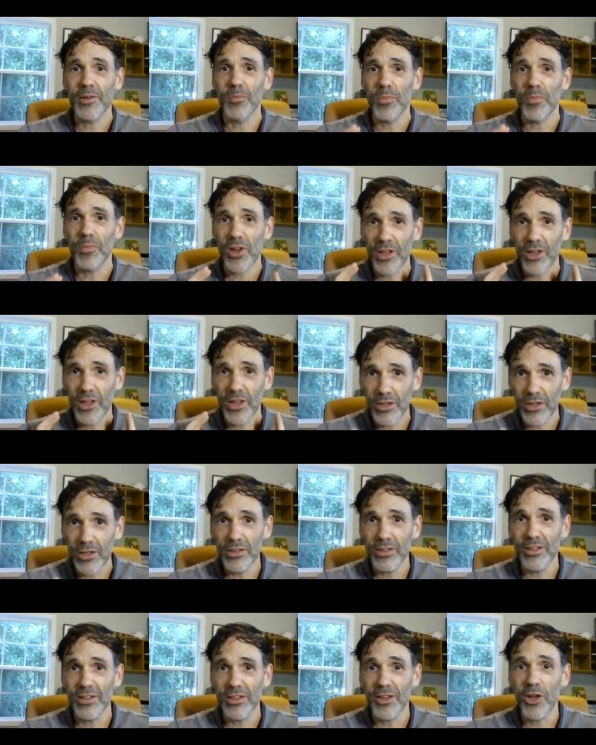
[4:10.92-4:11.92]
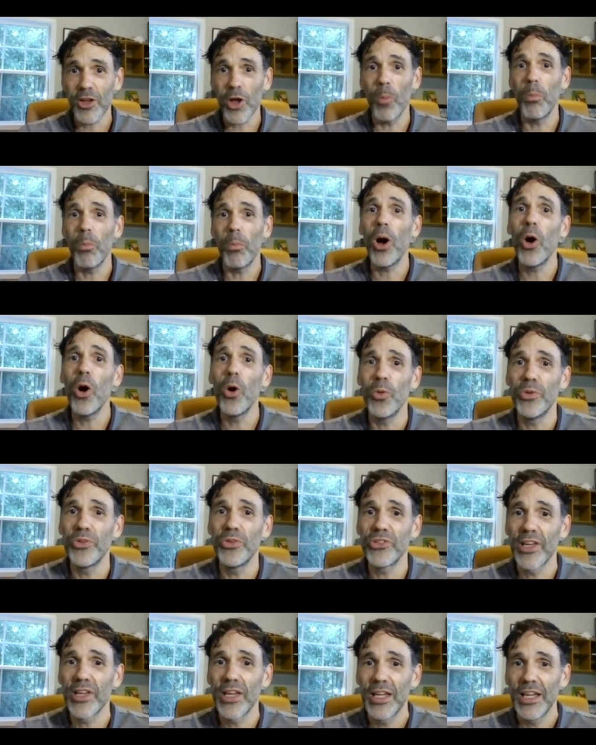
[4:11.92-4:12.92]
clearly
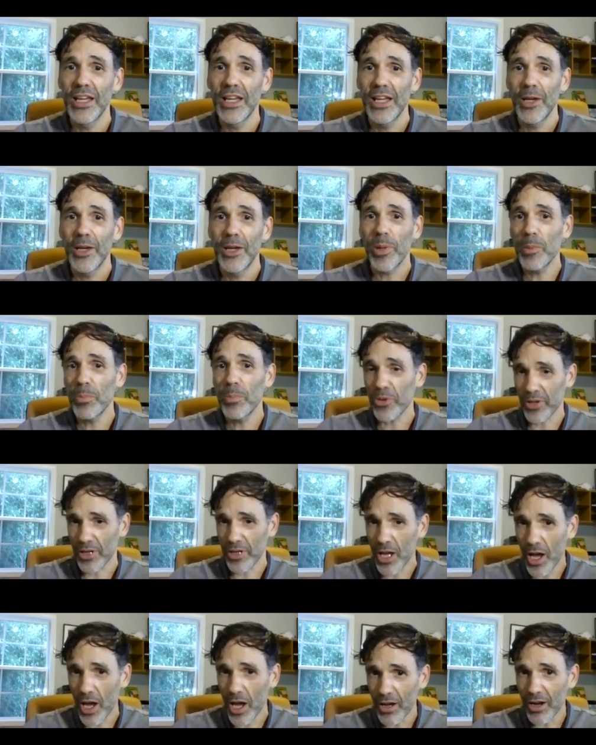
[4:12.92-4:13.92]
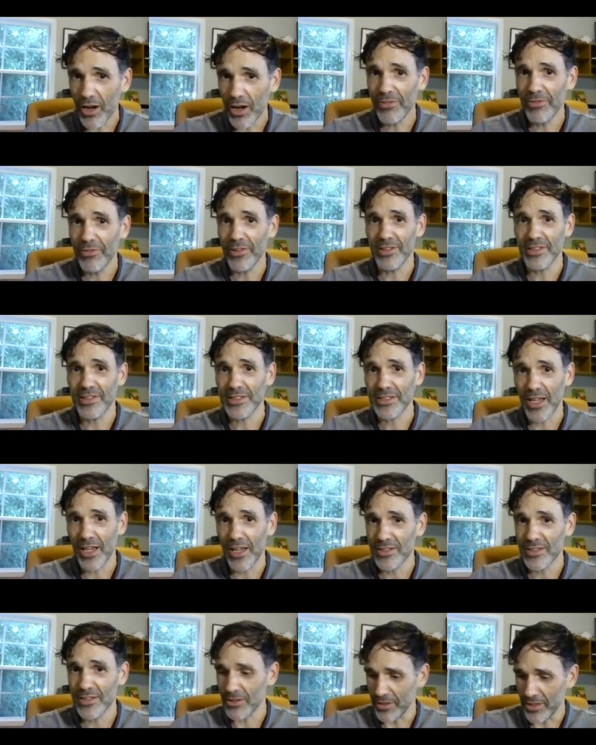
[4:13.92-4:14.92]
composed. People are cut off on the
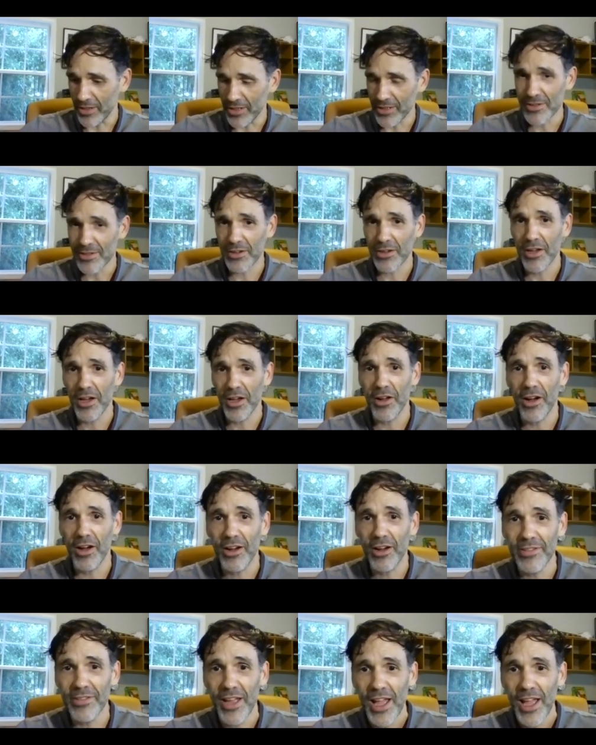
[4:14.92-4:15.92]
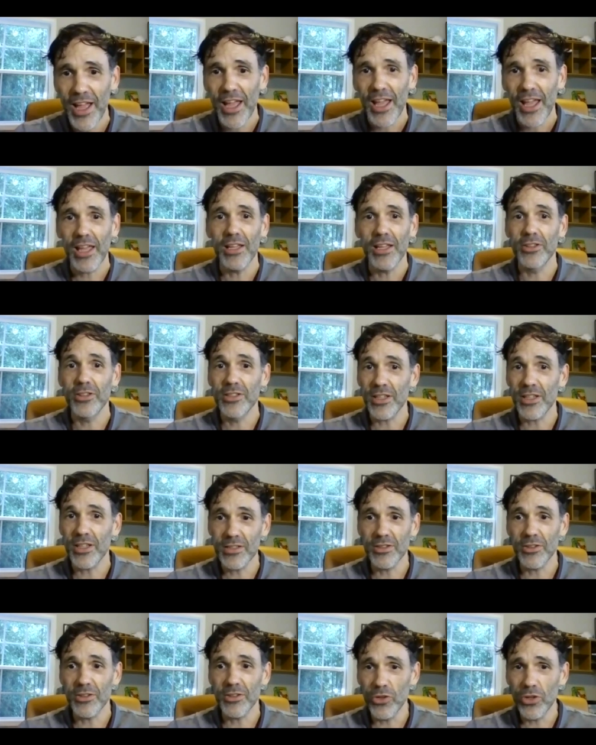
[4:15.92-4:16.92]
sides, their legs are cut off. It
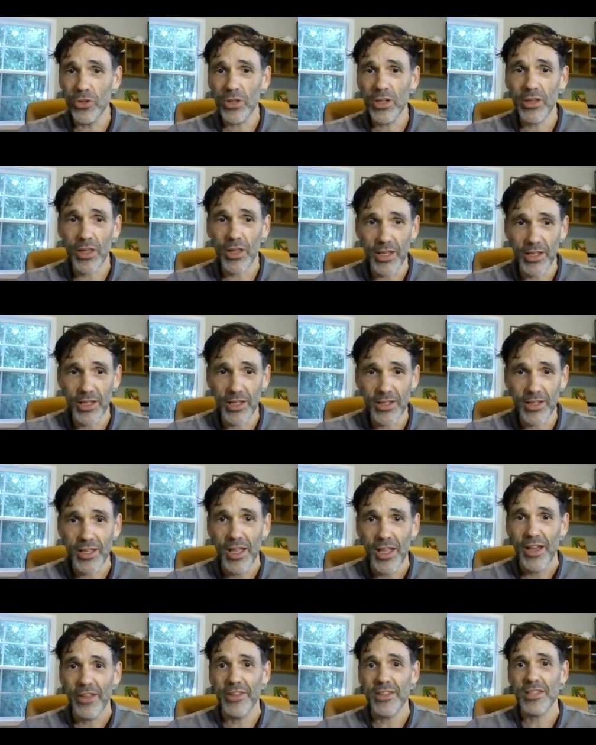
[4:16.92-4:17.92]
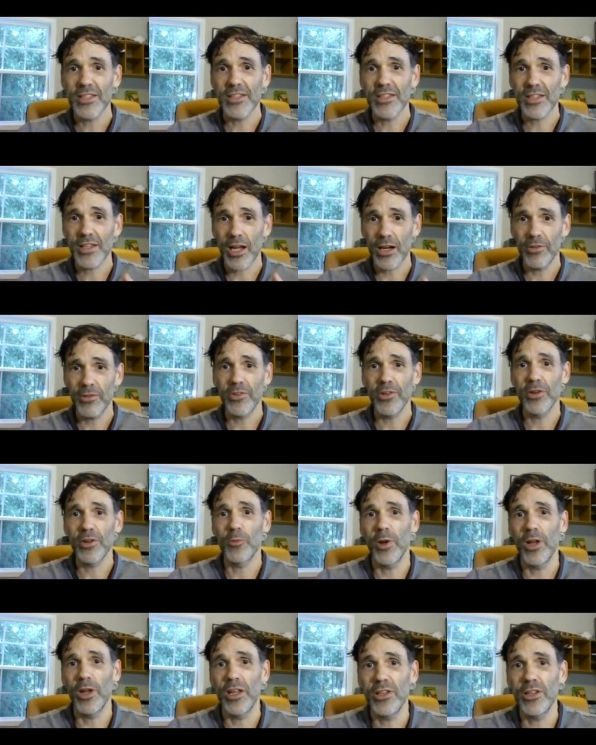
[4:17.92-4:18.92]
doesn't look like this is carefully
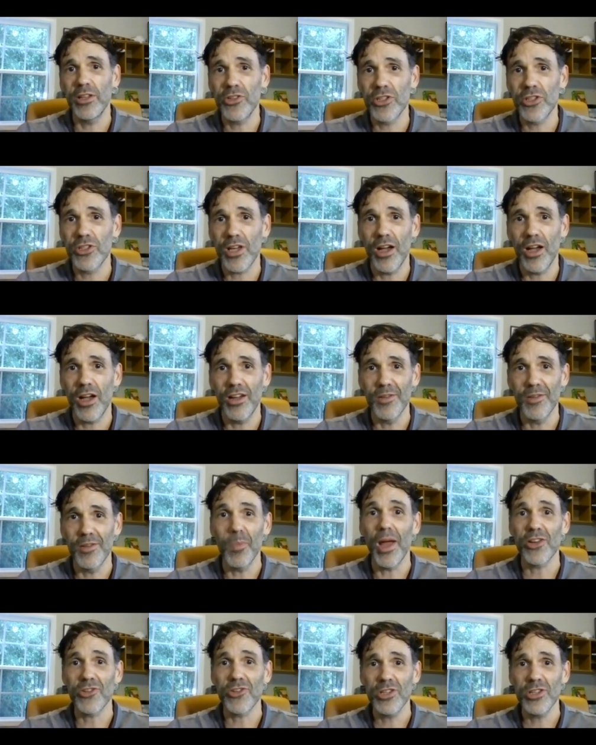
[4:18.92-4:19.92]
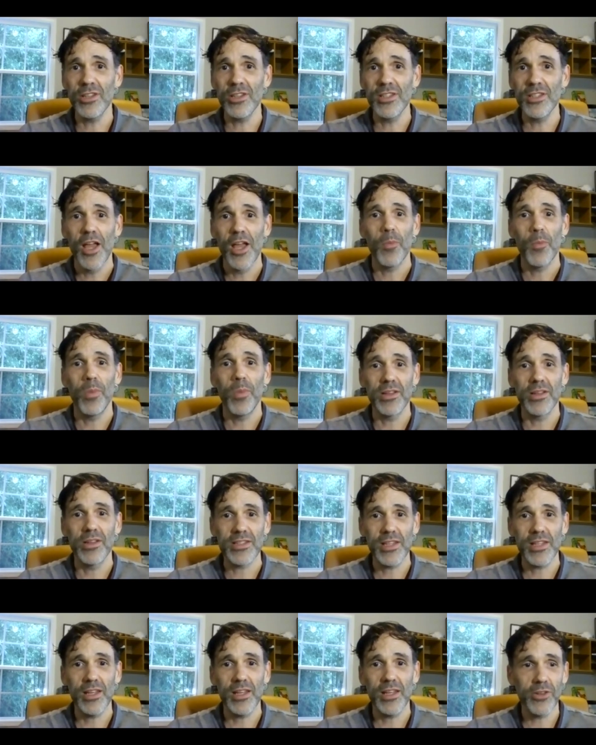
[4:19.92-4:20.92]
arranged, imagined, but
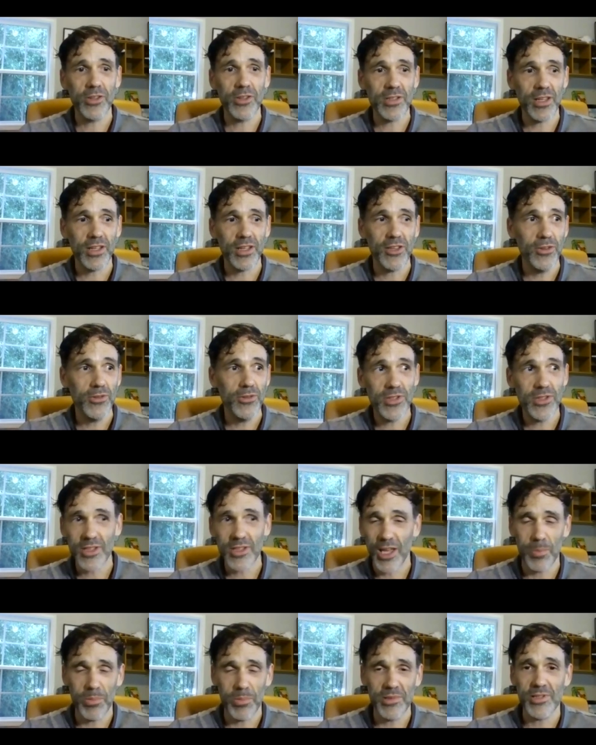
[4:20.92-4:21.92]
instead it looks like you just happen to